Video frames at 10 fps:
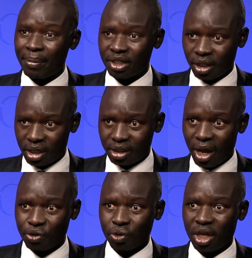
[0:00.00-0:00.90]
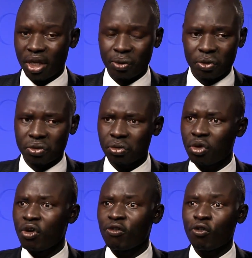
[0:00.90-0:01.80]
capita in South Sudan was
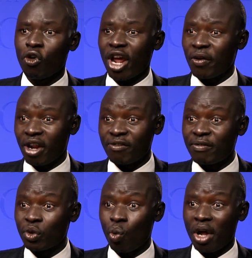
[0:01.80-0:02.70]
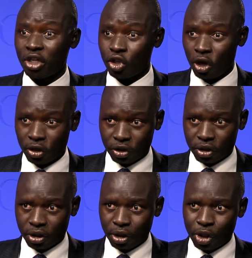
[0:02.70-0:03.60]

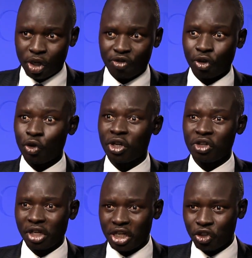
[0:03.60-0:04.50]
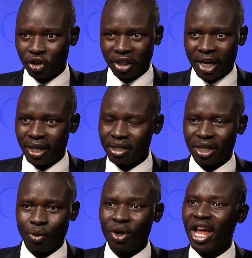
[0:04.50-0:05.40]
$451. If you look in the region, Kenya
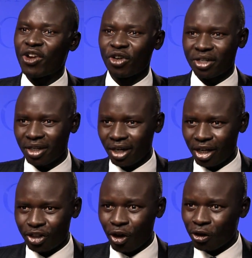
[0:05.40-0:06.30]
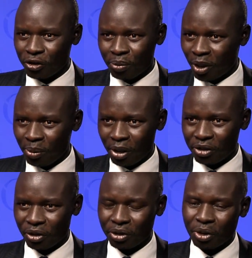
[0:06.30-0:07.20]
is like $100 per
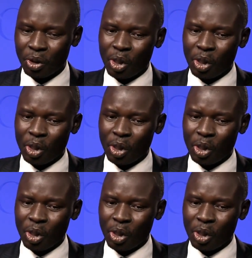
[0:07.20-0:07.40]
person.